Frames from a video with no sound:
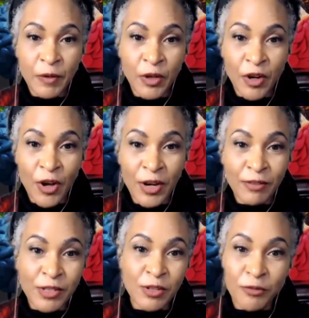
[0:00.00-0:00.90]
You can't have
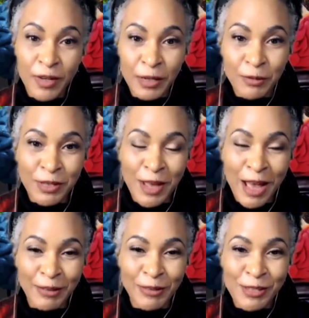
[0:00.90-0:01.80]
a snowflake
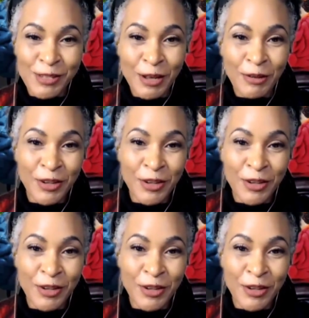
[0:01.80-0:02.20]
without the snow.